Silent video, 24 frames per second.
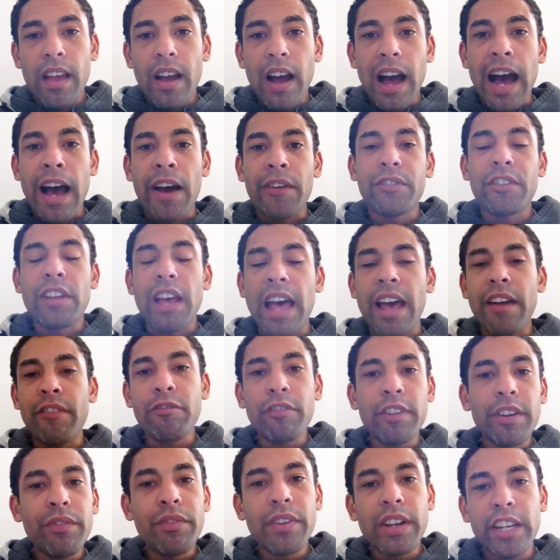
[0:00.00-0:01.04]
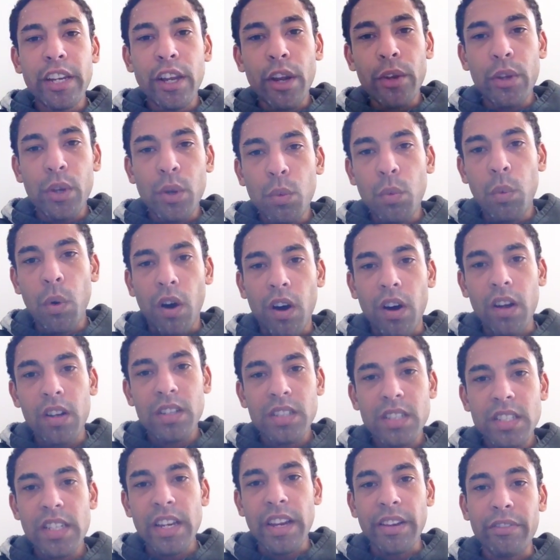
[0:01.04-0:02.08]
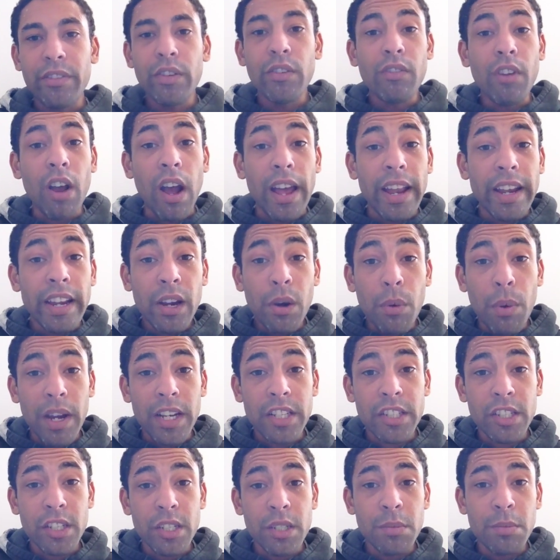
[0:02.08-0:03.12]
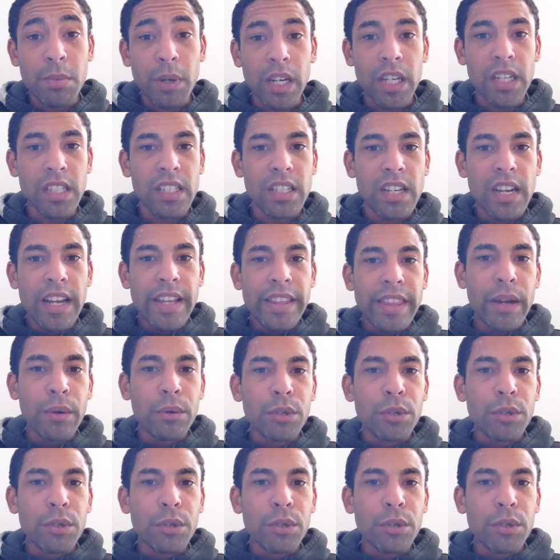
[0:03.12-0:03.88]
after every video you watch, if you've got any questions because there